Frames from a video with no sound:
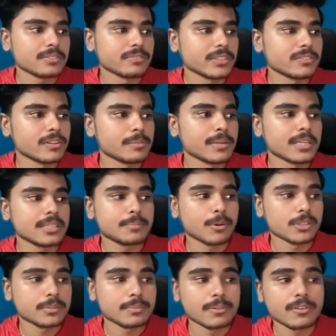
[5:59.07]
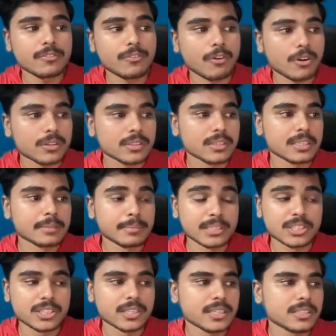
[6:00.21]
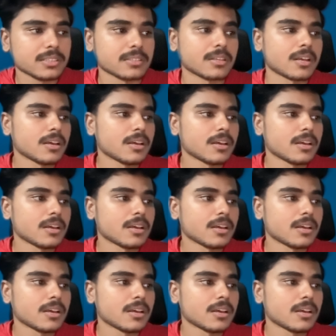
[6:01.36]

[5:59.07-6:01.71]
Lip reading: which will be responsible for the image generation.